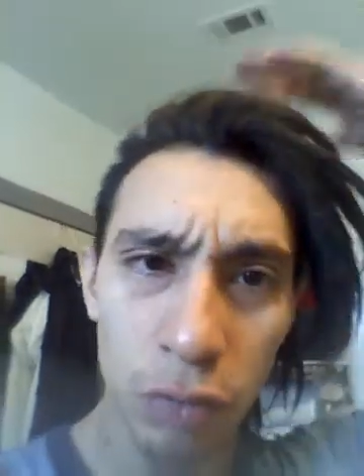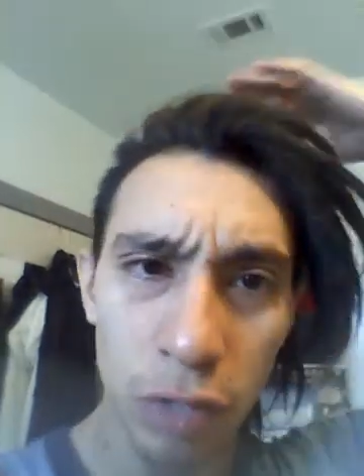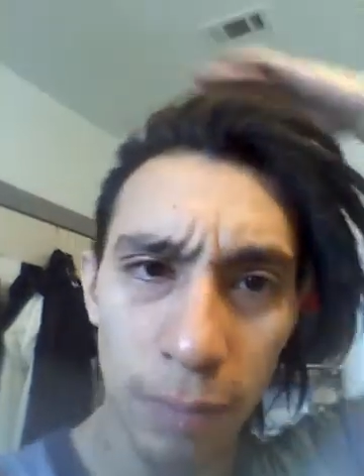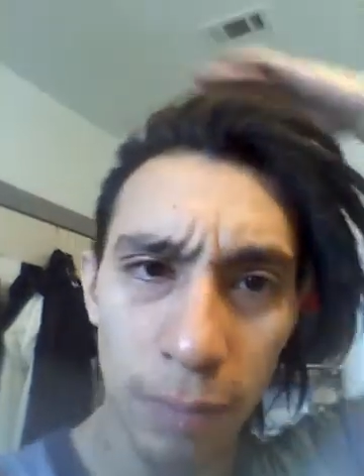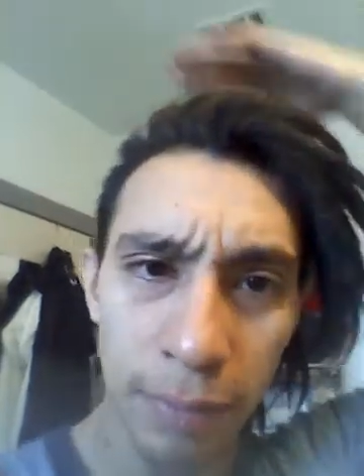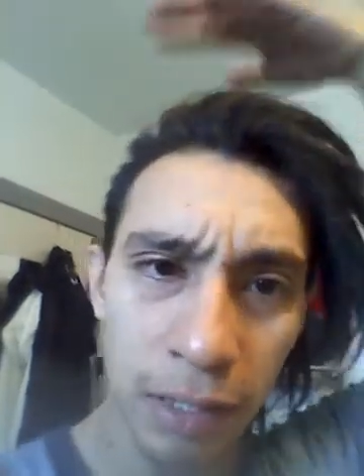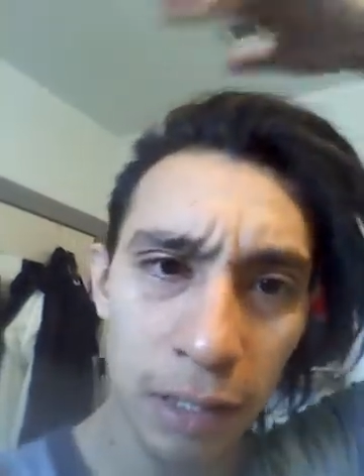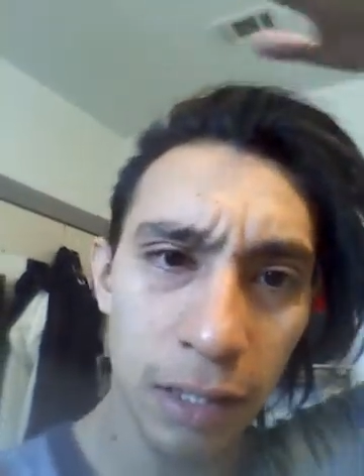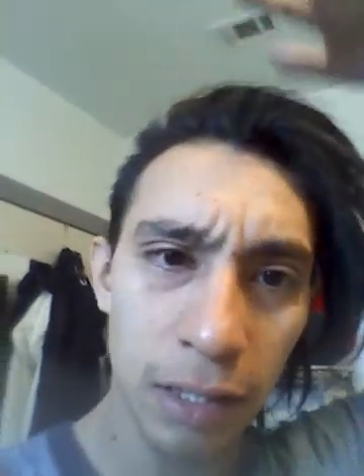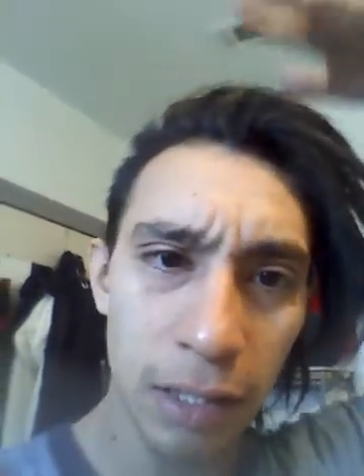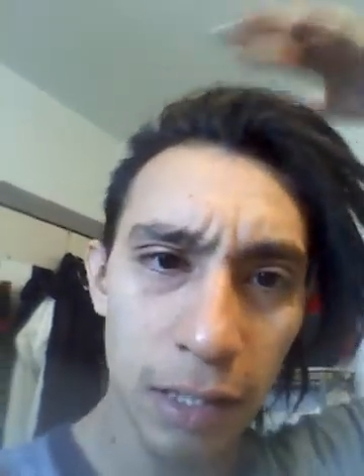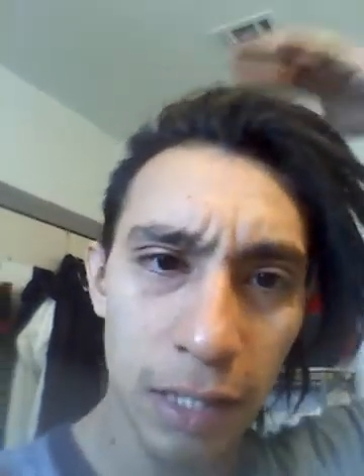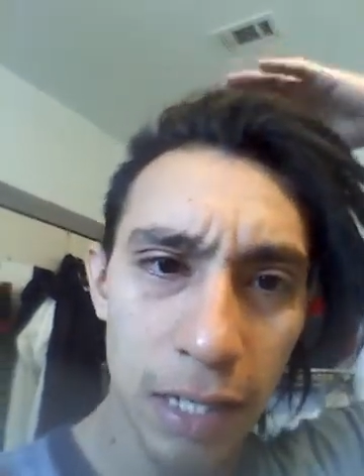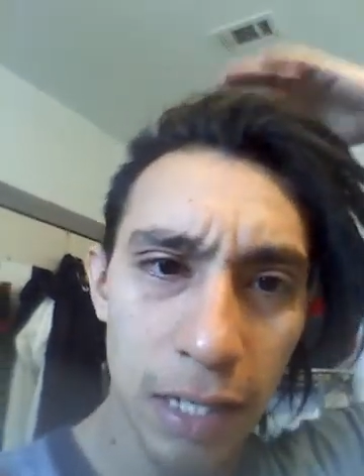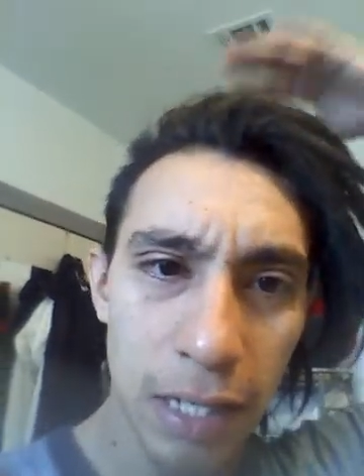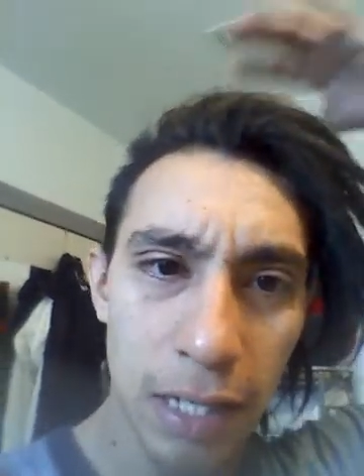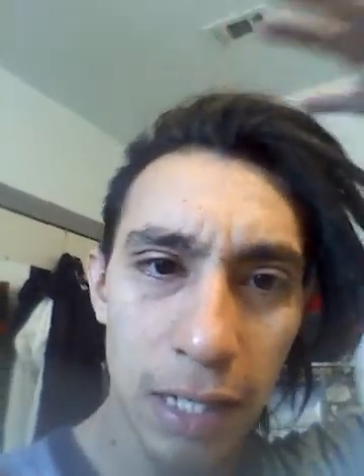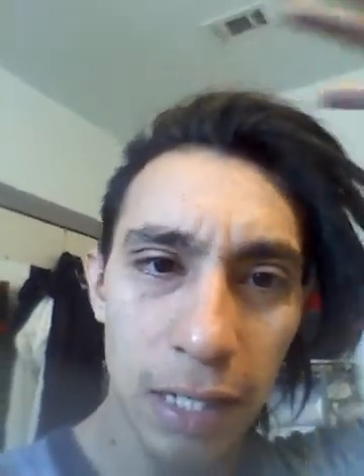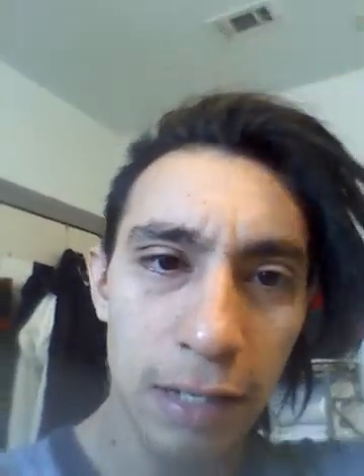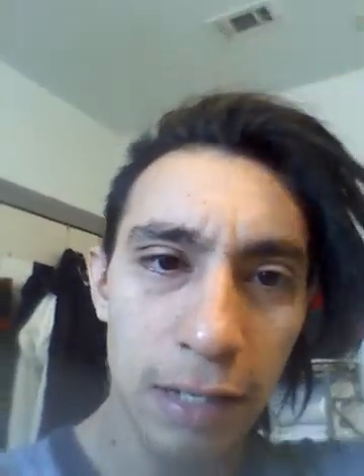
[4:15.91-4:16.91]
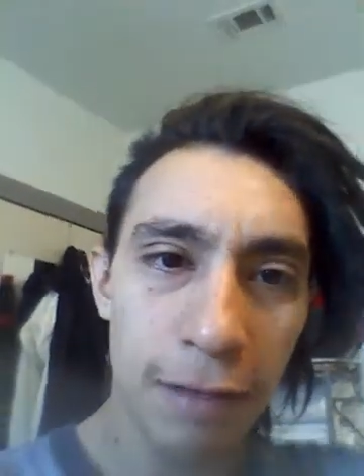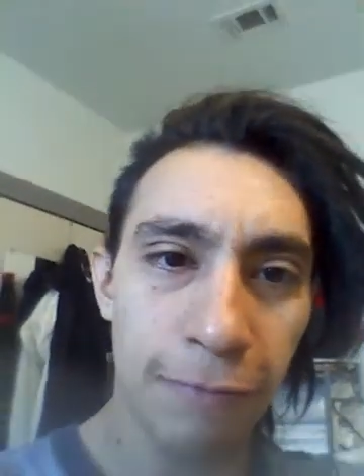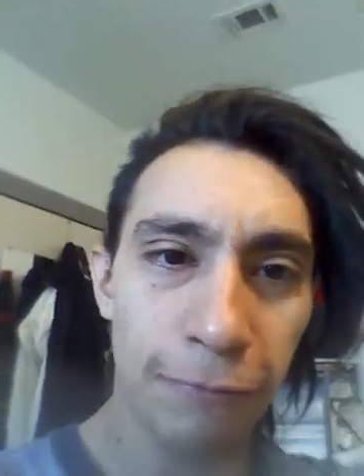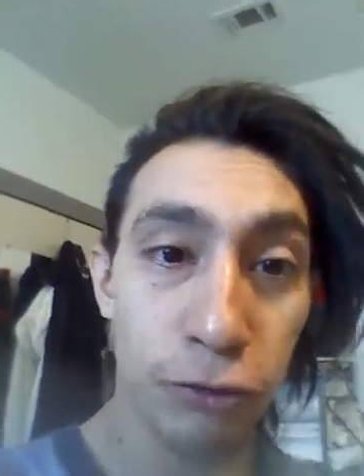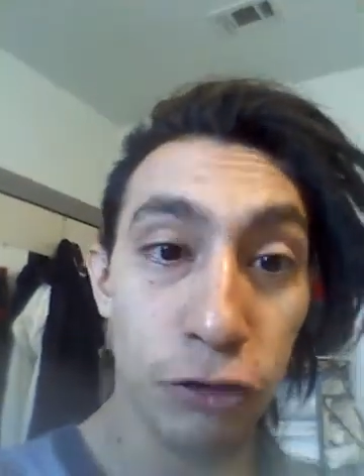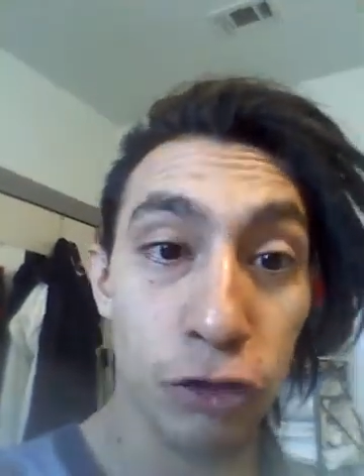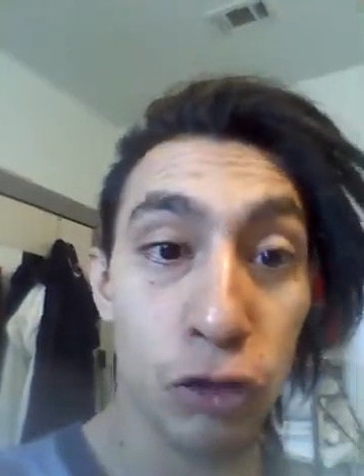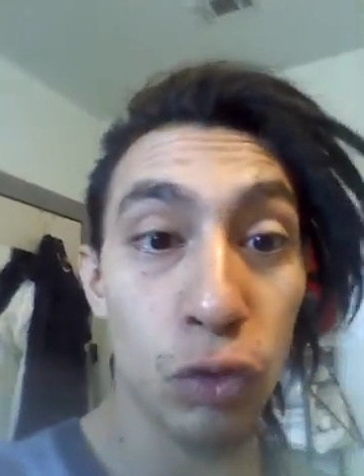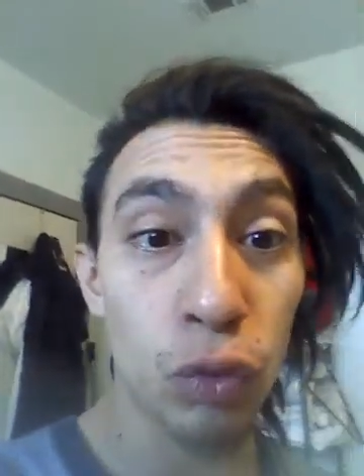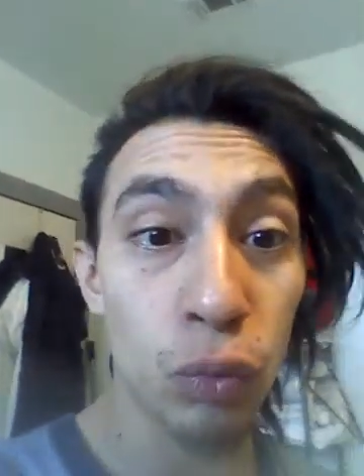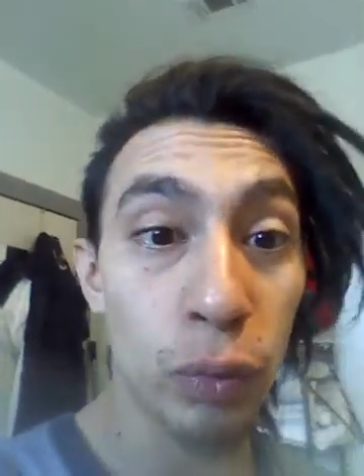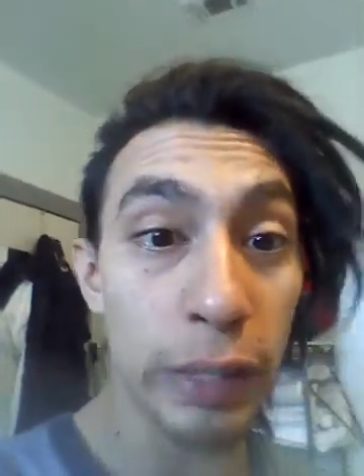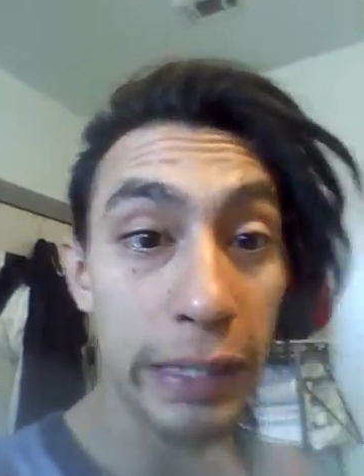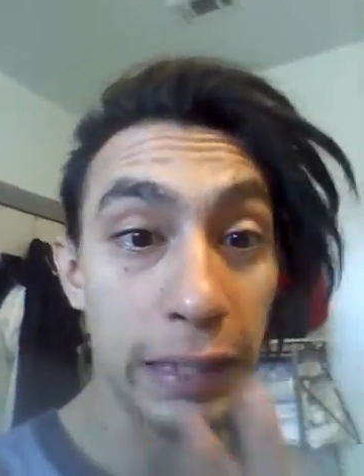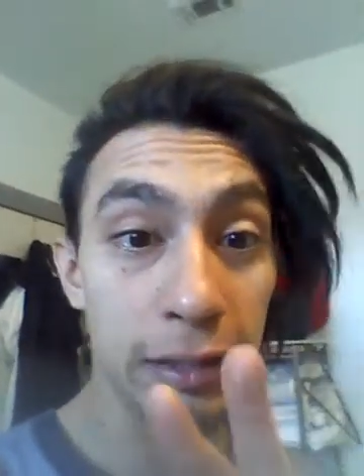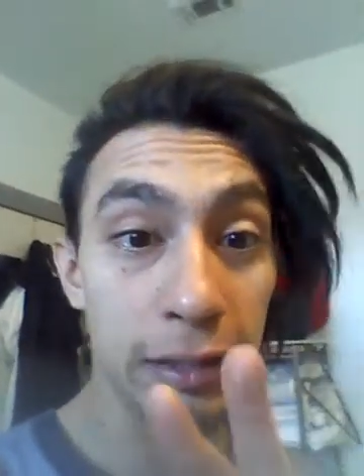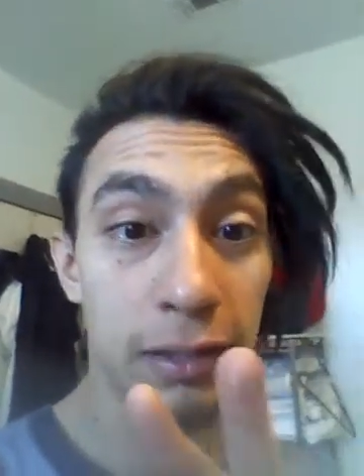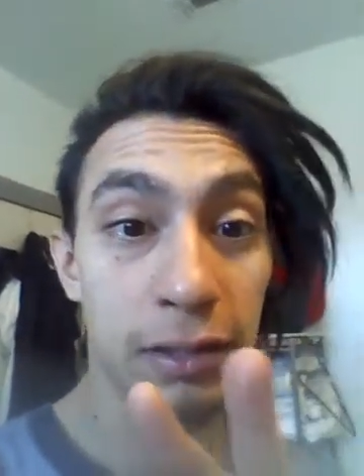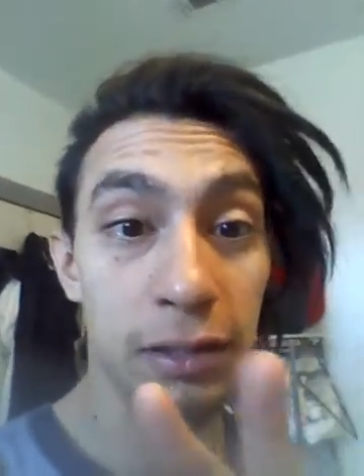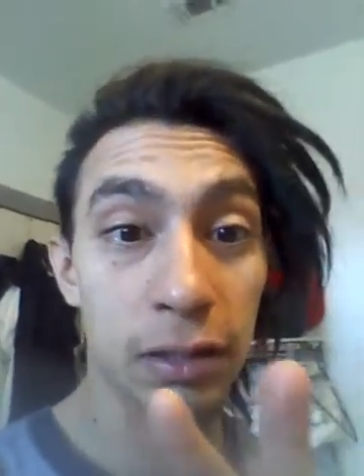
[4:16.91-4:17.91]
rubbing for 2
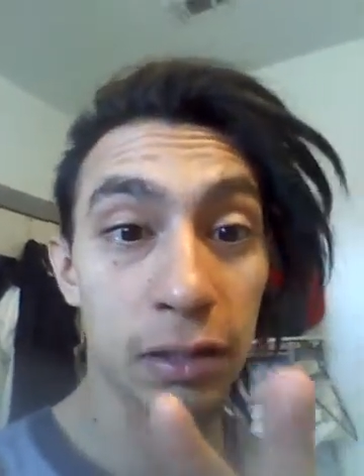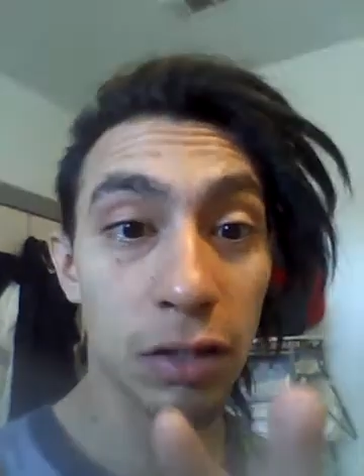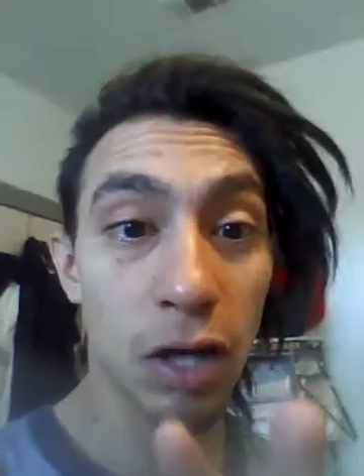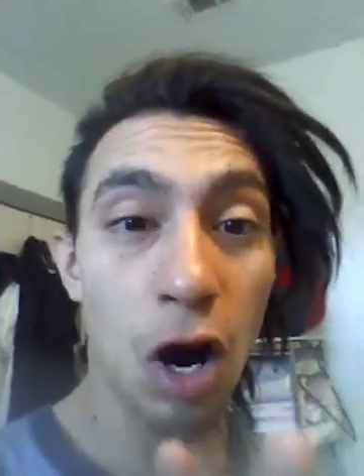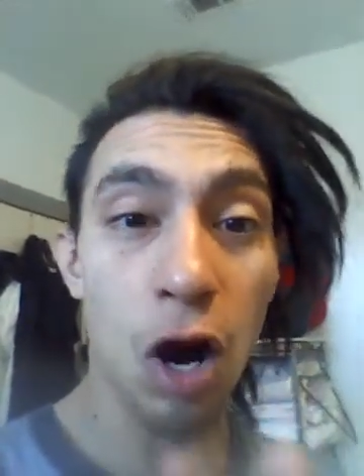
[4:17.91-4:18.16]
weeks.